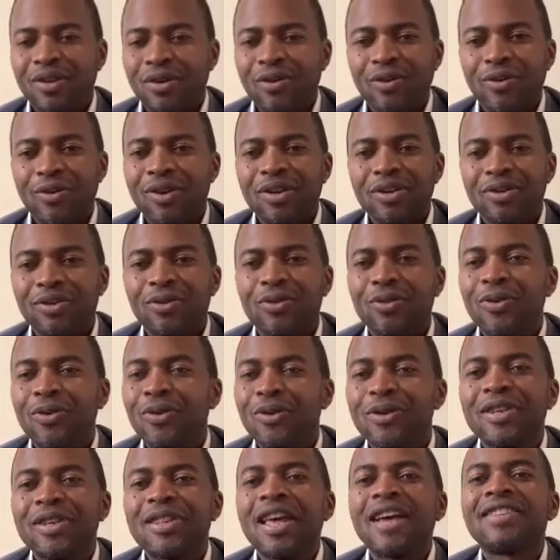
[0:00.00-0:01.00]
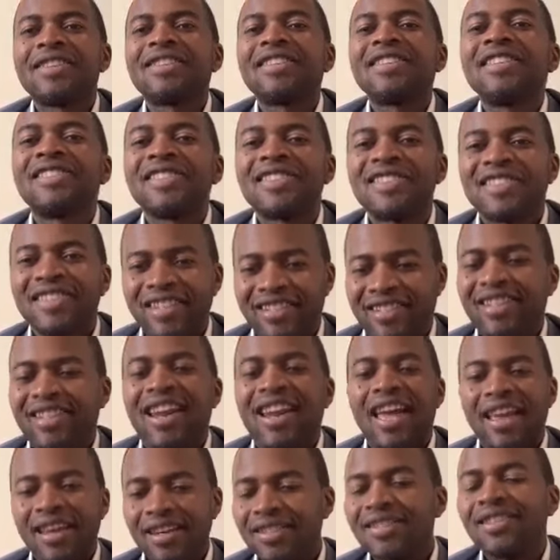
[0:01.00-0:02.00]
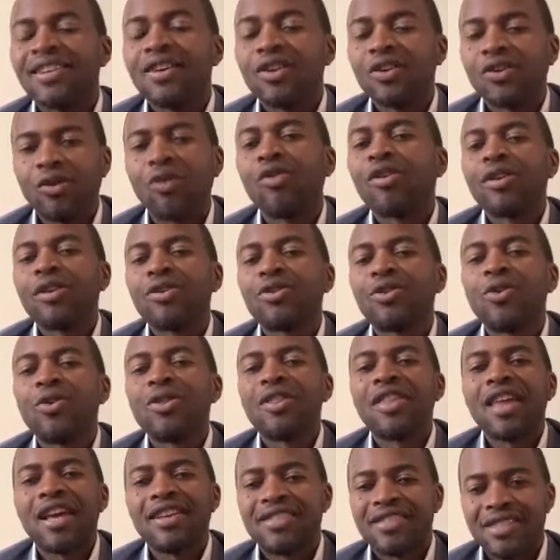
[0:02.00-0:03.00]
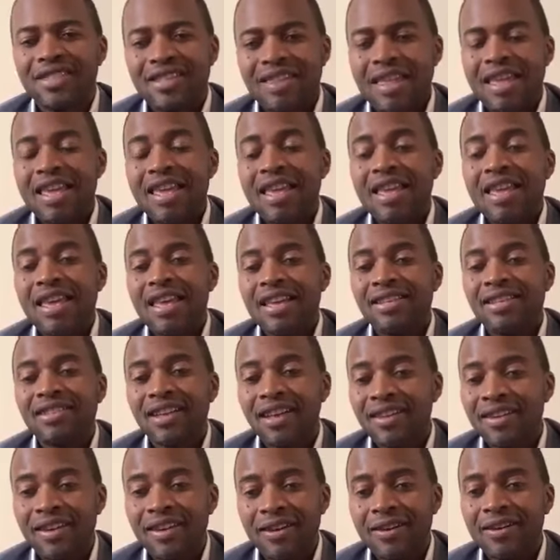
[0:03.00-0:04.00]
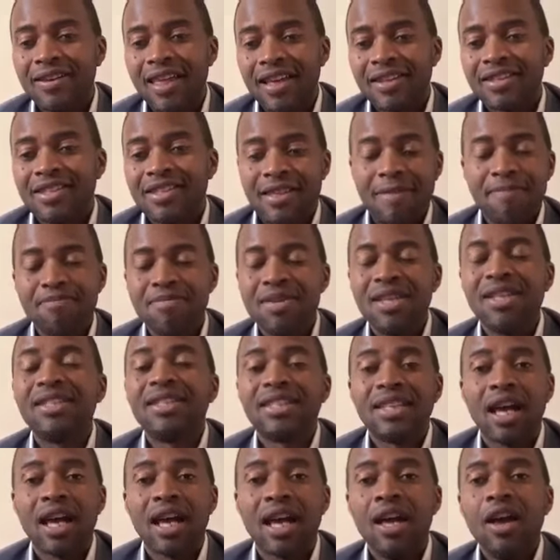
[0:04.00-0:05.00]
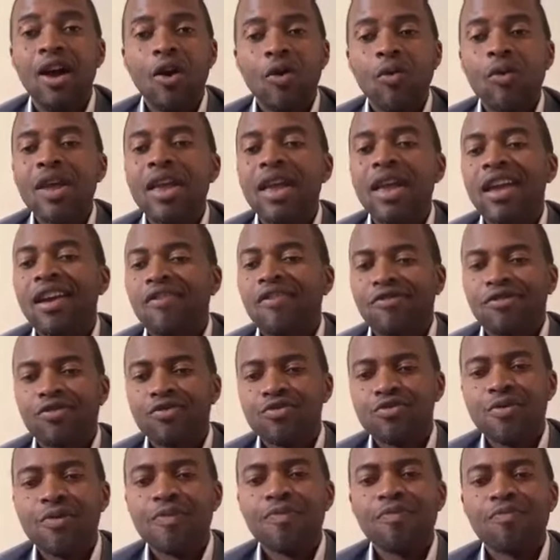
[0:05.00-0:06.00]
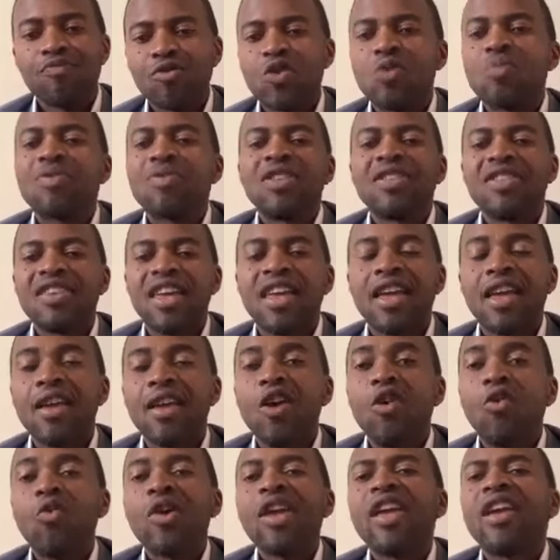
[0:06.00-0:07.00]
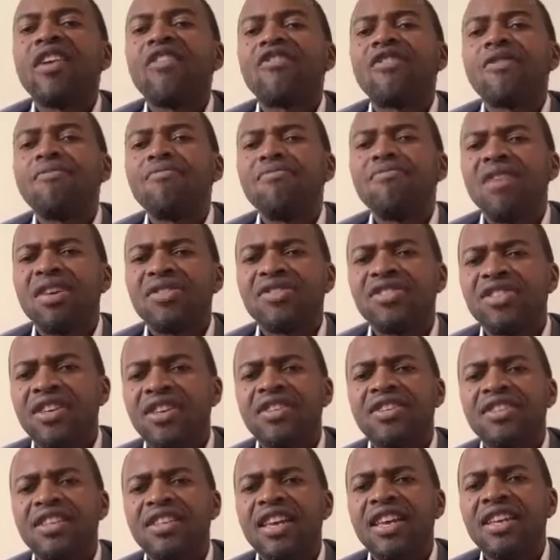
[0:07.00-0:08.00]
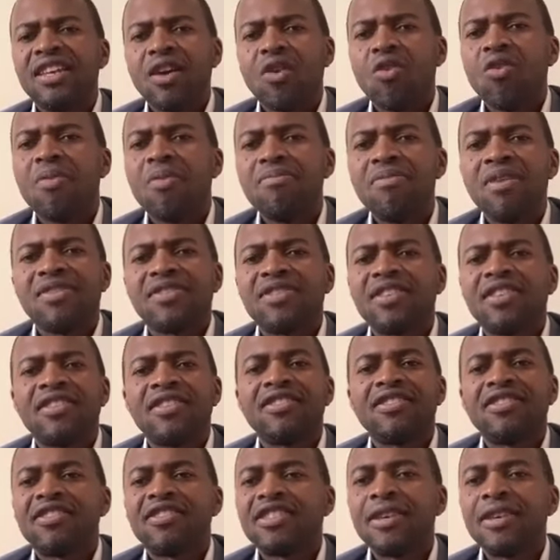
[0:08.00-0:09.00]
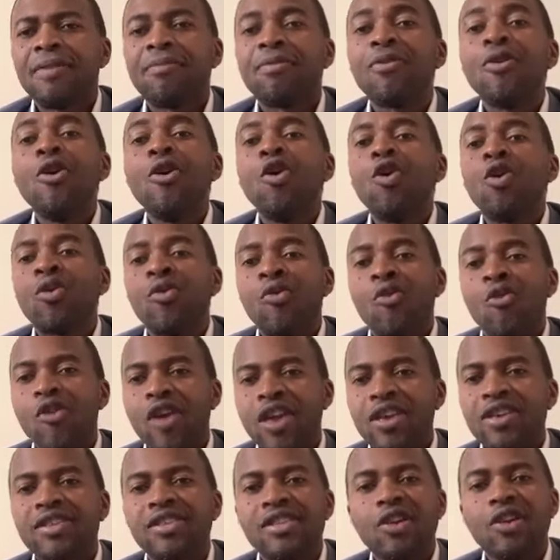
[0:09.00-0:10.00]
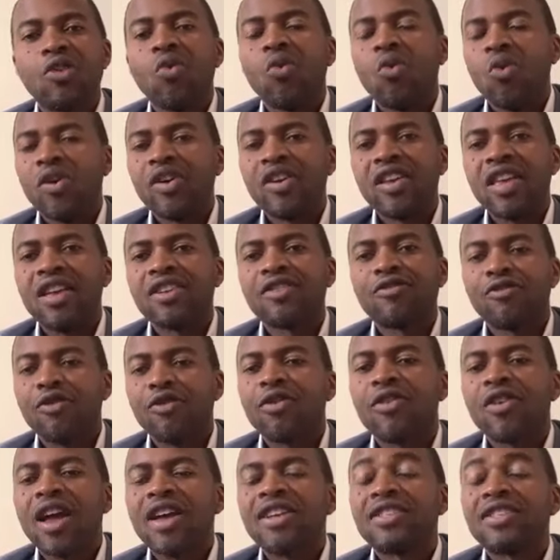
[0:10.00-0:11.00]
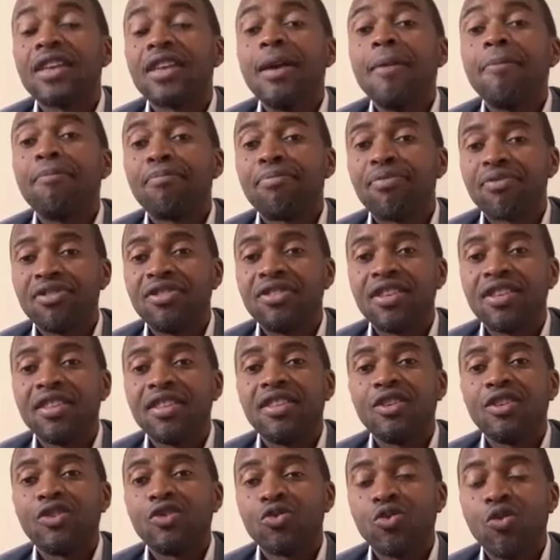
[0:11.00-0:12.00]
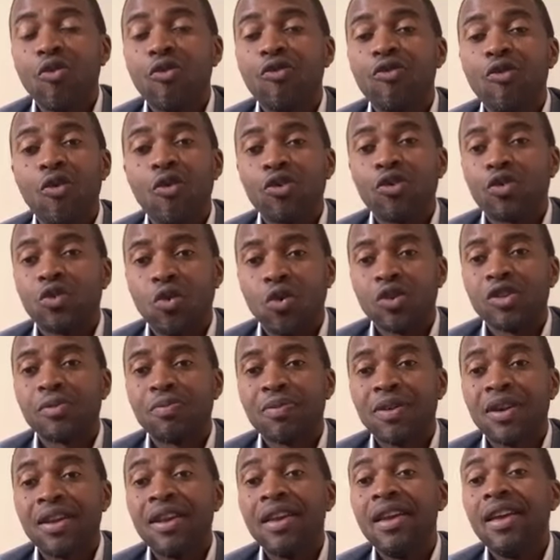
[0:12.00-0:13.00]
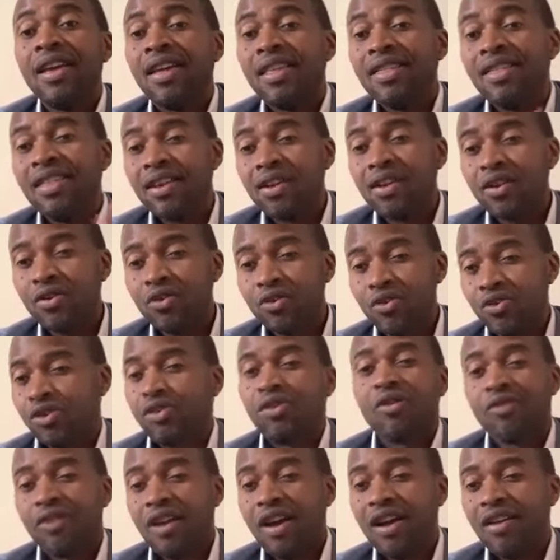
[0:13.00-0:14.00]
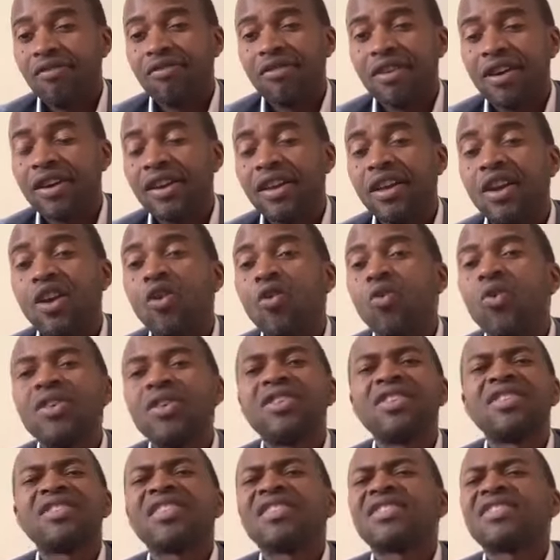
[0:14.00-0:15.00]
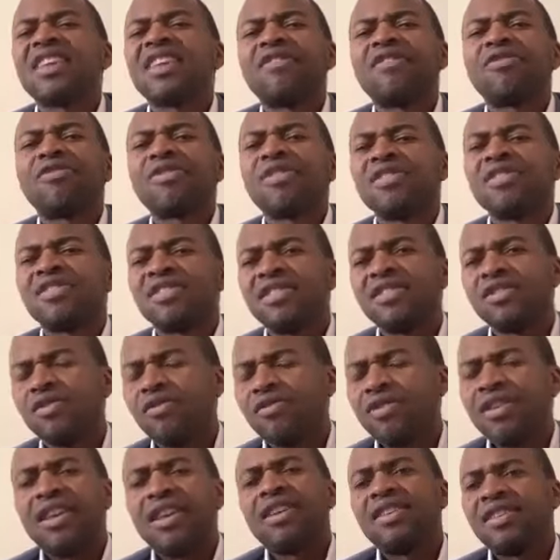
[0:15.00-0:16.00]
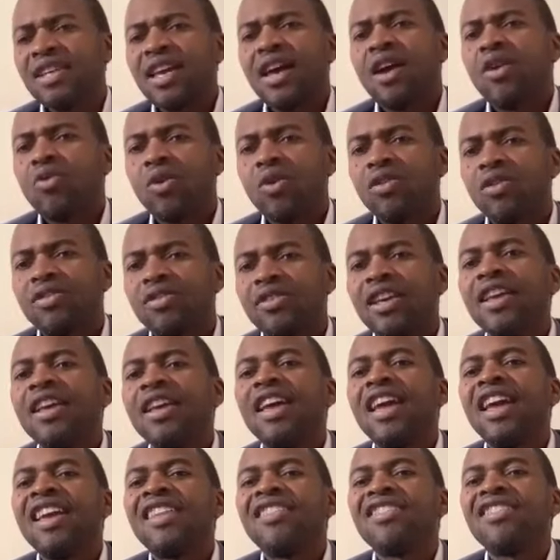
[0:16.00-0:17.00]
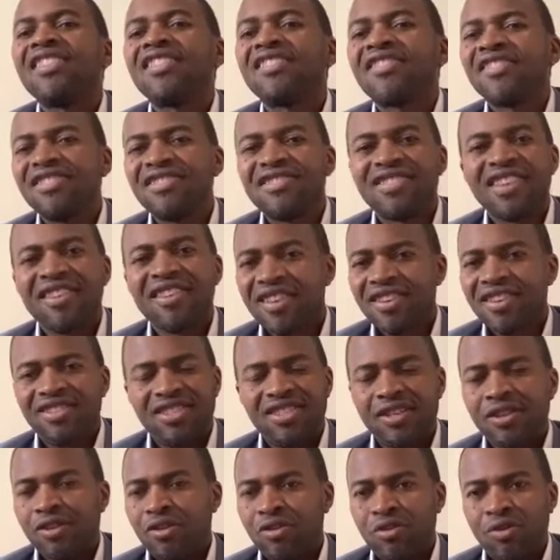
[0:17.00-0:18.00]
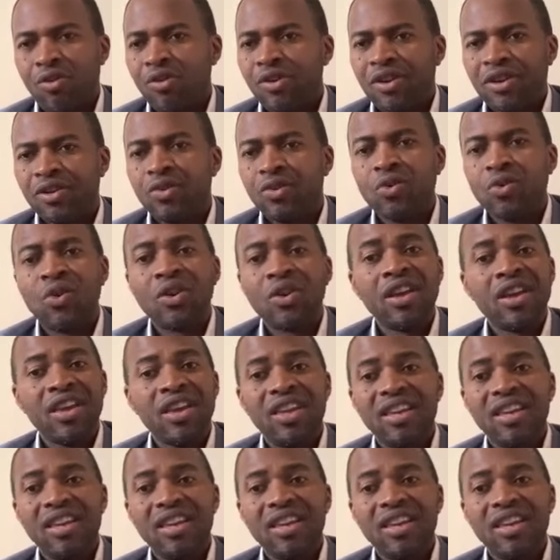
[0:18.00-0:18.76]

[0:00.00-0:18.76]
Glory to God. That is satellite. Glory to God. That's the internet. That's the media. We have to to be there. We have a message, and our message is simple raising warriors for Christ, preaching the twofold gospel, the cross of Calvary, where Jesus died for the sins of the entire world, and the resurrection, glory to God.